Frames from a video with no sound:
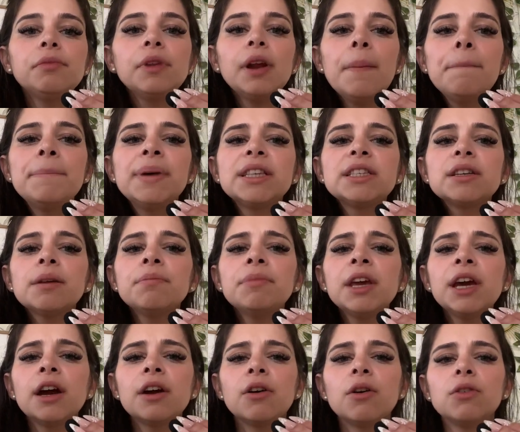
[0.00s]
But
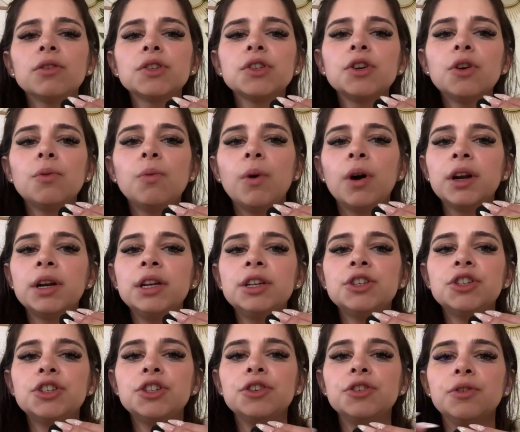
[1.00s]
something I also
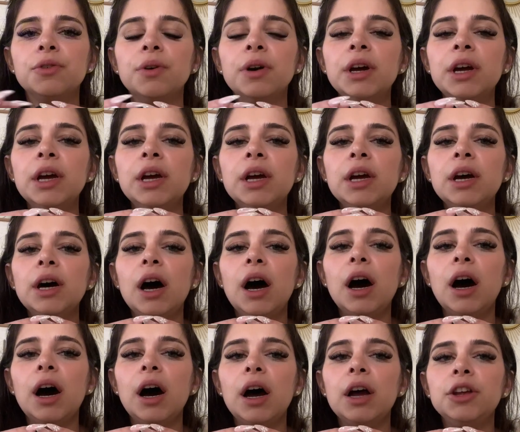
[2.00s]
wanted to,
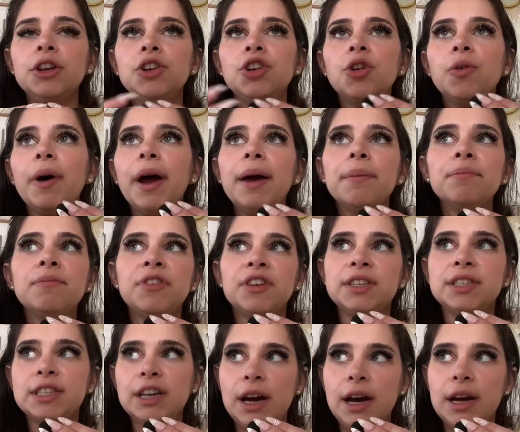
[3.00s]

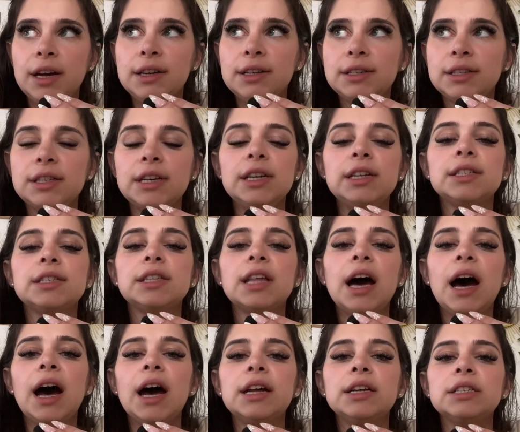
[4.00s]
emphasize is
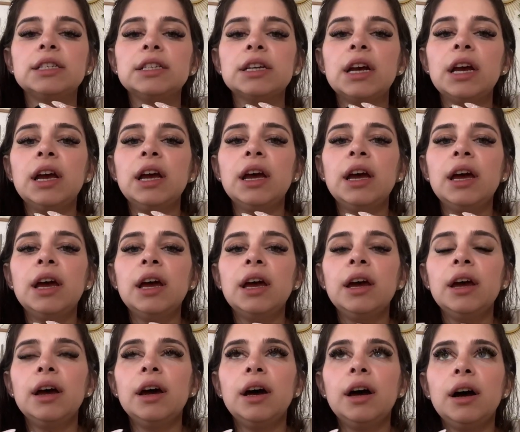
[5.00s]
that
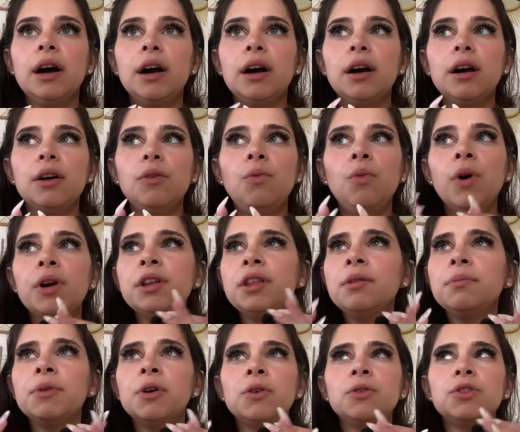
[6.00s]
one of
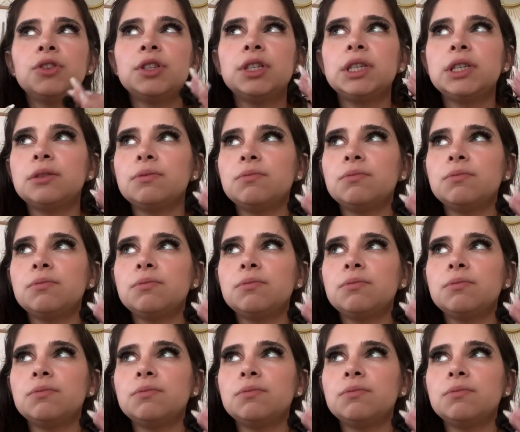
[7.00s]
the most